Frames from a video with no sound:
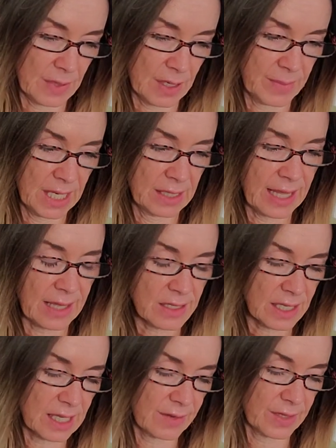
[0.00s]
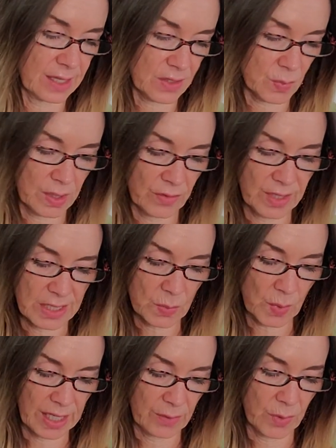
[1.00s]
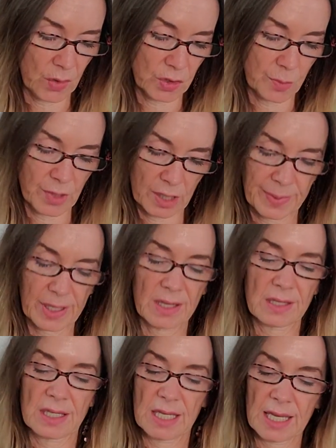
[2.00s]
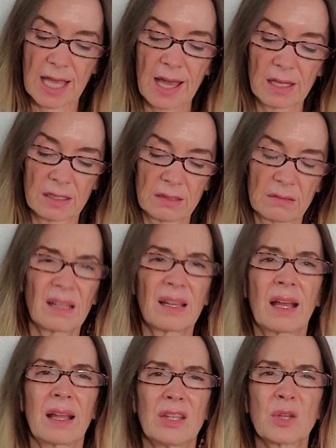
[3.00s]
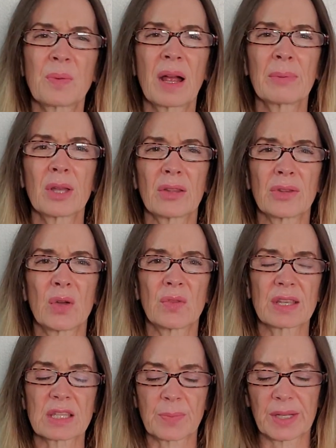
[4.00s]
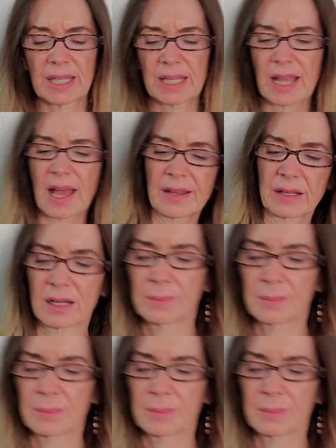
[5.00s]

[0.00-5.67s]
I mean, that's a given. That's one of the reasons why he wrote the book, because he had, uh, you probably all know this, but he had